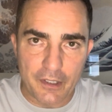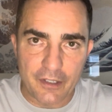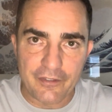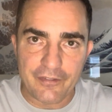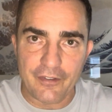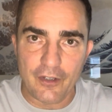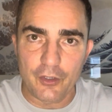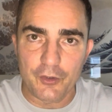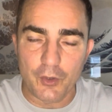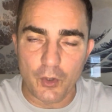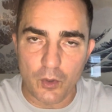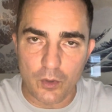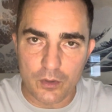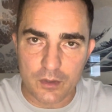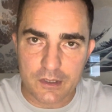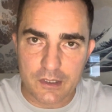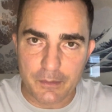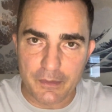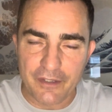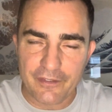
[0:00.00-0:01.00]
It felt
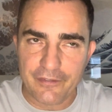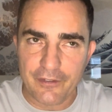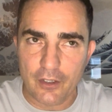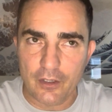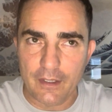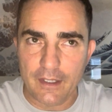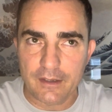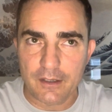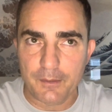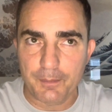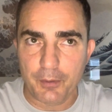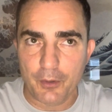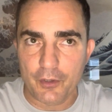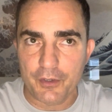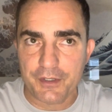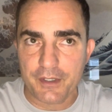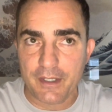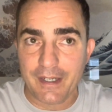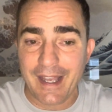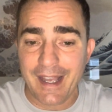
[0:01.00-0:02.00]
wholesome. It felt like the
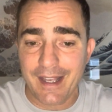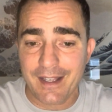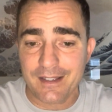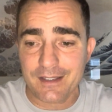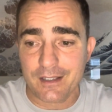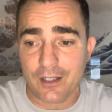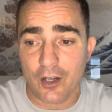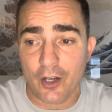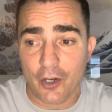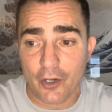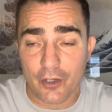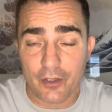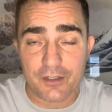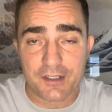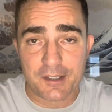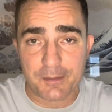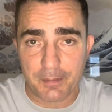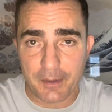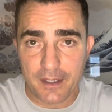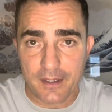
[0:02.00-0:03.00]
person has a heart
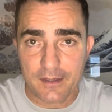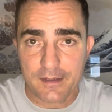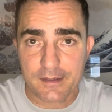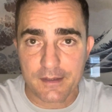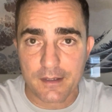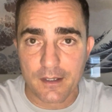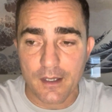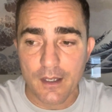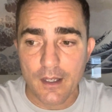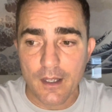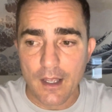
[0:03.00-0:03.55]
space.